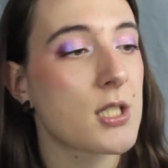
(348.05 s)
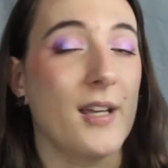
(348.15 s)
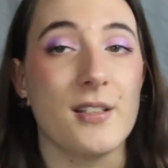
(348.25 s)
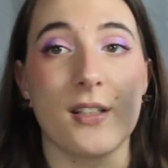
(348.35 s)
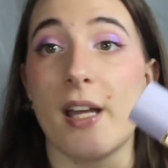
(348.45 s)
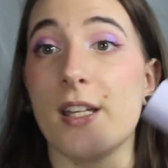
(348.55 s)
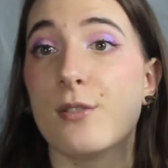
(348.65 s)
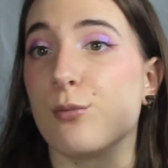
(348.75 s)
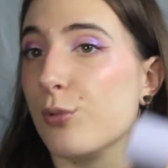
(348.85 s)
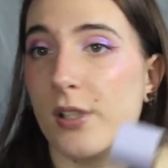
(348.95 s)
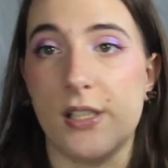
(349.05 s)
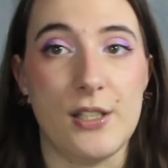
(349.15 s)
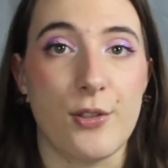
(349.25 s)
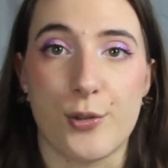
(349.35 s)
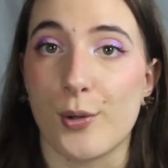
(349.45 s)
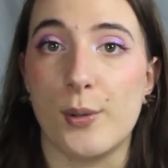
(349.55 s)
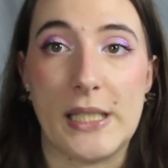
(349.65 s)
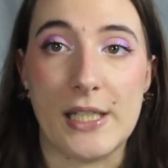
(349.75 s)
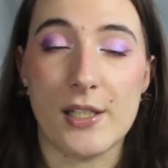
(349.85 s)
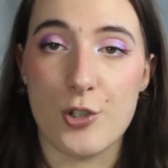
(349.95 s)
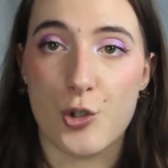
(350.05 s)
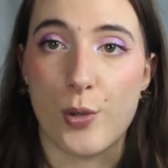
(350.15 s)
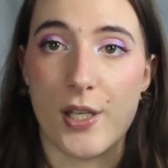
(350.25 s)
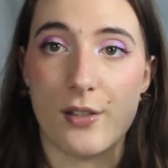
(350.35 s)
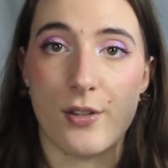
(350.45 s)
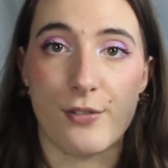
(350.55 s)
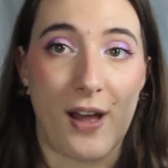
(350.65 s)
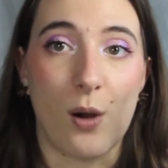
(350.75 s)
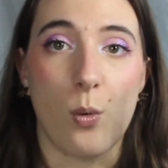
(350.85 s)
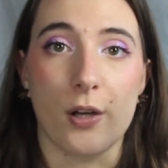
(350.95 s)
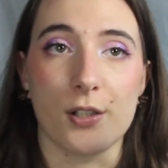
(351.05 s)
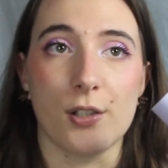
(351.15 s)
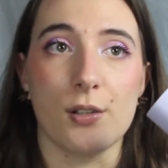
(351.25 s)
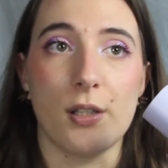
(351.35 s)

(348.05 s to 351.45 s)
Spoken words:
And I really thoroughly enjoyed the Fat Water.